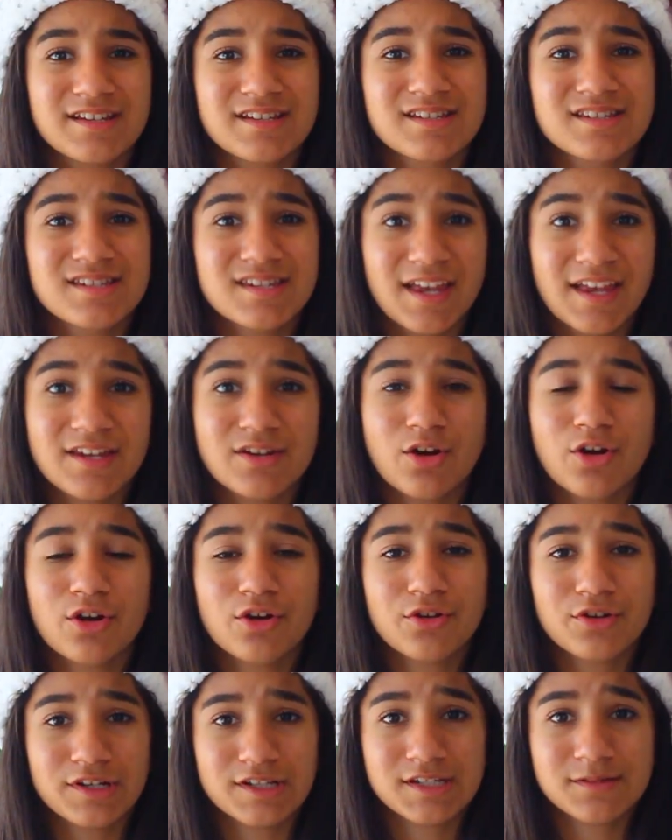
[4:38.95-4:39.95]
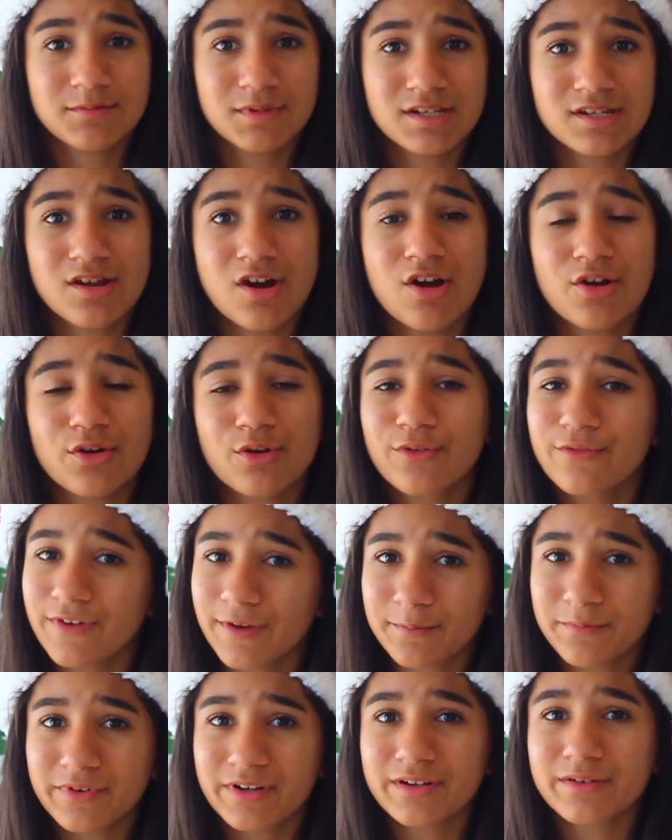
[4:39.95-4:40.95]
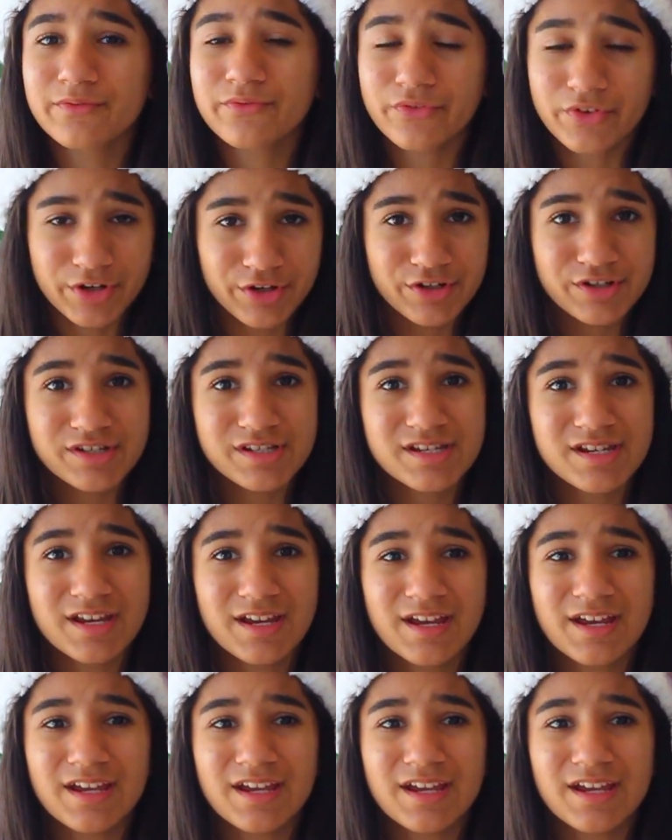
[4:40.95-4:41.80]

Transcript: is set on Christmas on November 1st.